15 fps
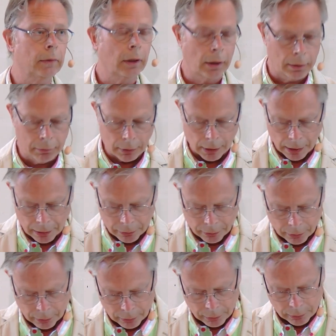I would like
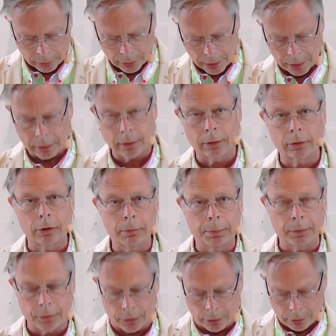to thank the group
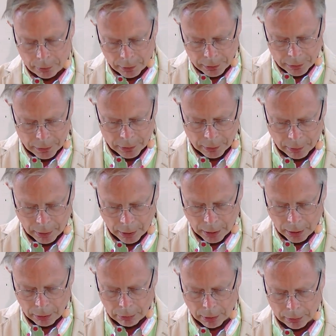of students
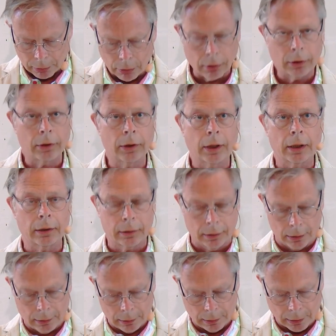who have
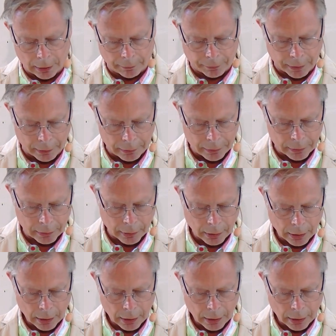coordinated the event